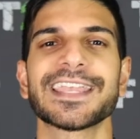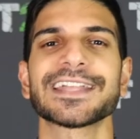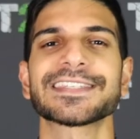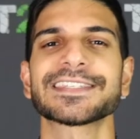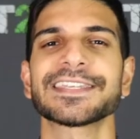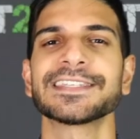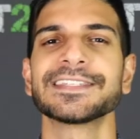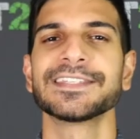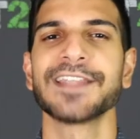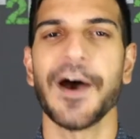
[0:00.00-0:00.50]

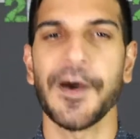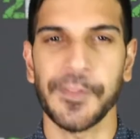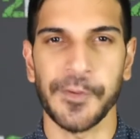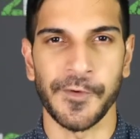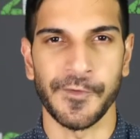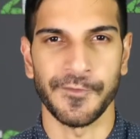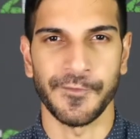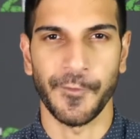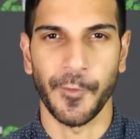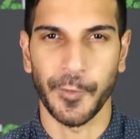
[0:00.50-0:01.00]
gets
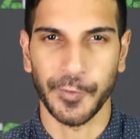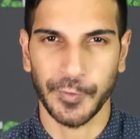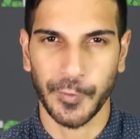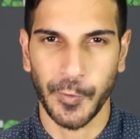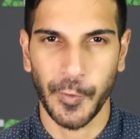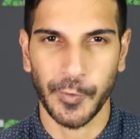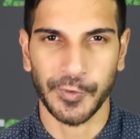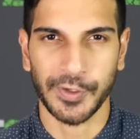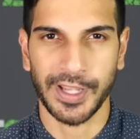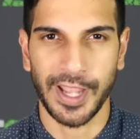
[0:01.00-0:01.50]
another fourth
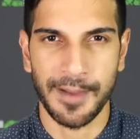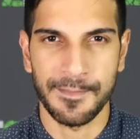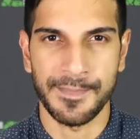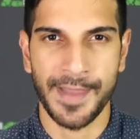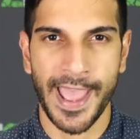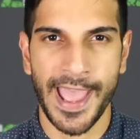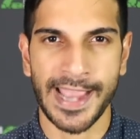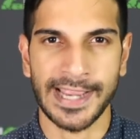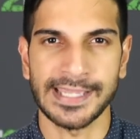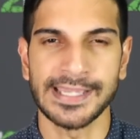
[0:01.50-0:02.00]
quarter
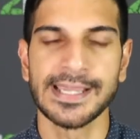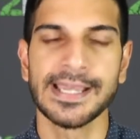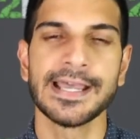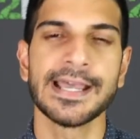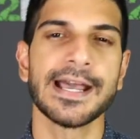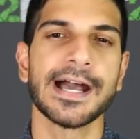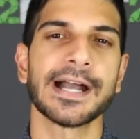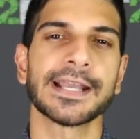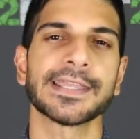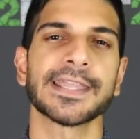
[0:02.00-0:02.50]
comeback
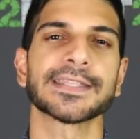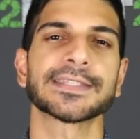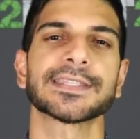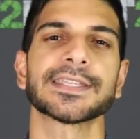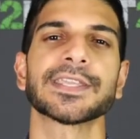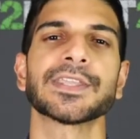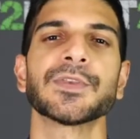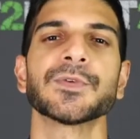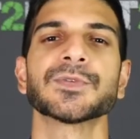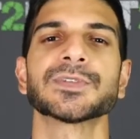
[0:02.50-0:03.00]
against
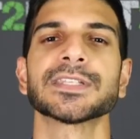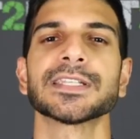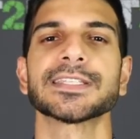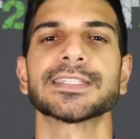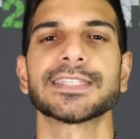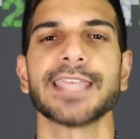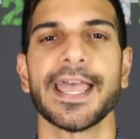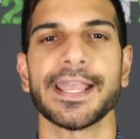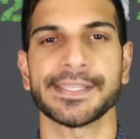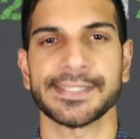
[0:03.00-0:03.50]
the Houston
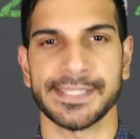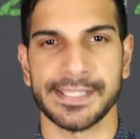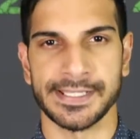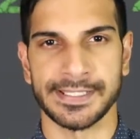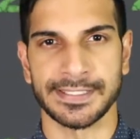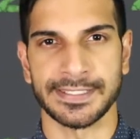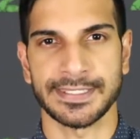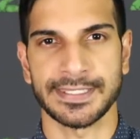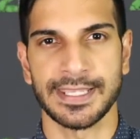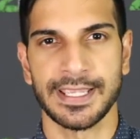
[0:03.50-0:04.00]

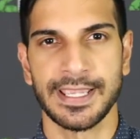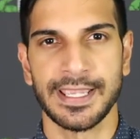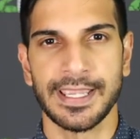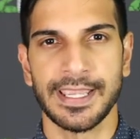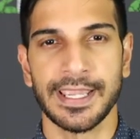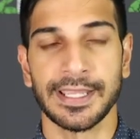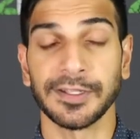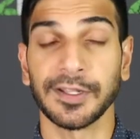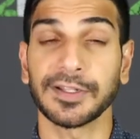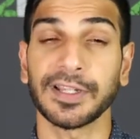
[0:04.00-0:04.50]
Texans.
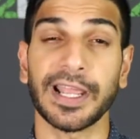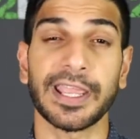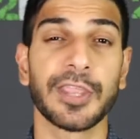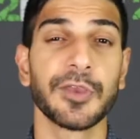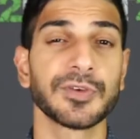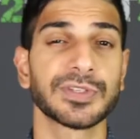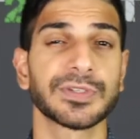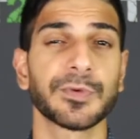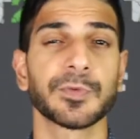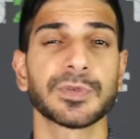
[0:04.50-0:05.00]
It looked like
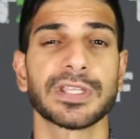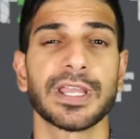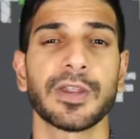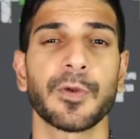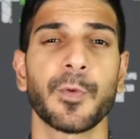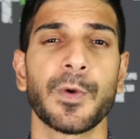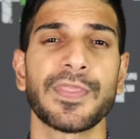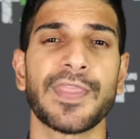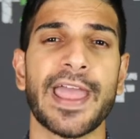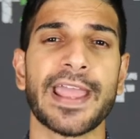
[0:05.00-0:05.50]
Houston was going
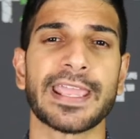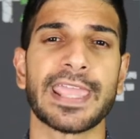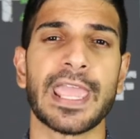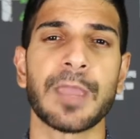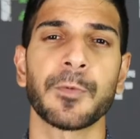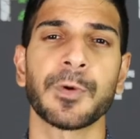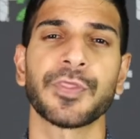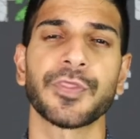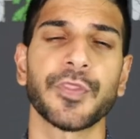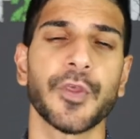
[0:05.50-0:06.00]
to win that
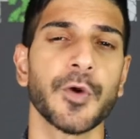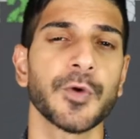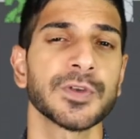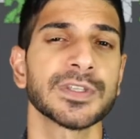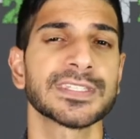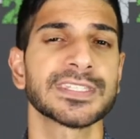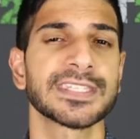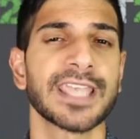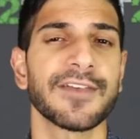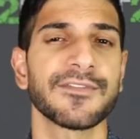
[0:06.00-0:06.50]
game with
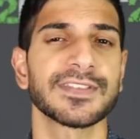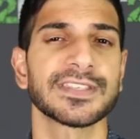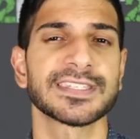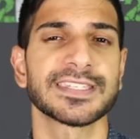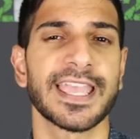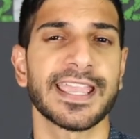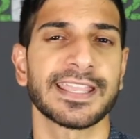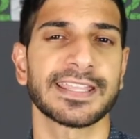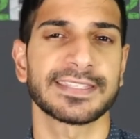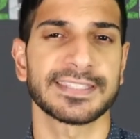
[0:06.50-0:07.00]
37
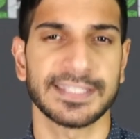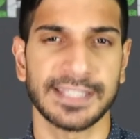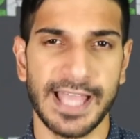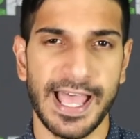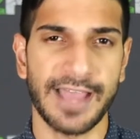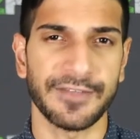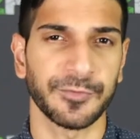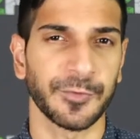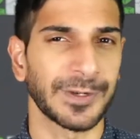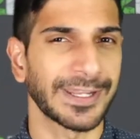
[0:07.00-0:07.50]
seconds
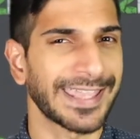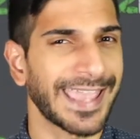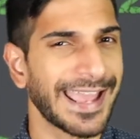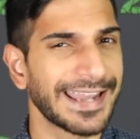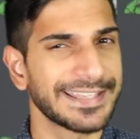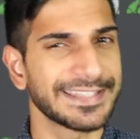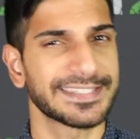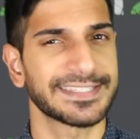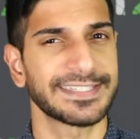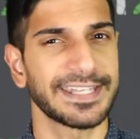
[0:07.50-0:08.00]
left when
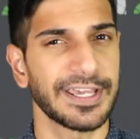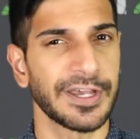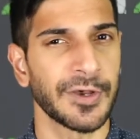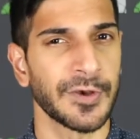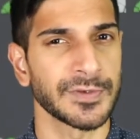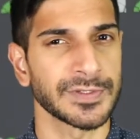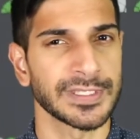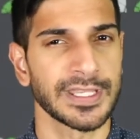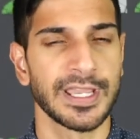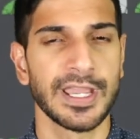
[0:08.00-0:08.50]
Kenny
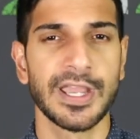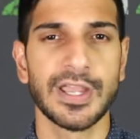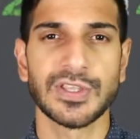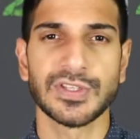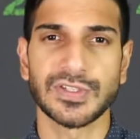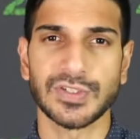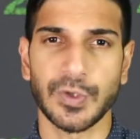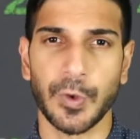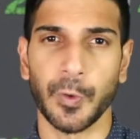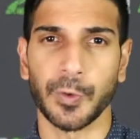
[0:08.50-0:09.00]
Stills
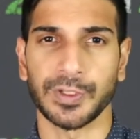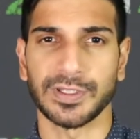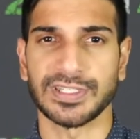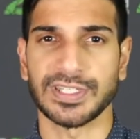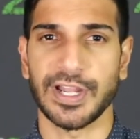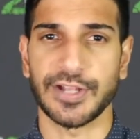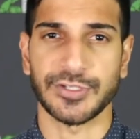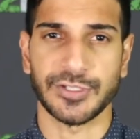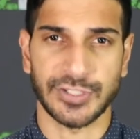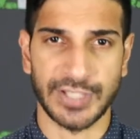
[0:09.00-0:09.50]
scored a
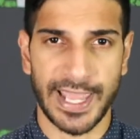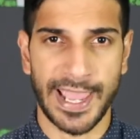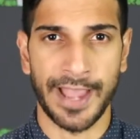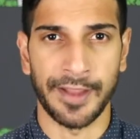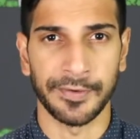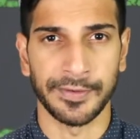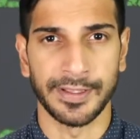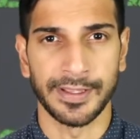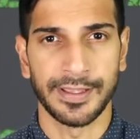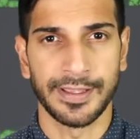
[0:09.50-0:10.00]

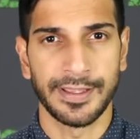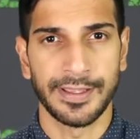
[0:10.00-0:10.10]
touchdown.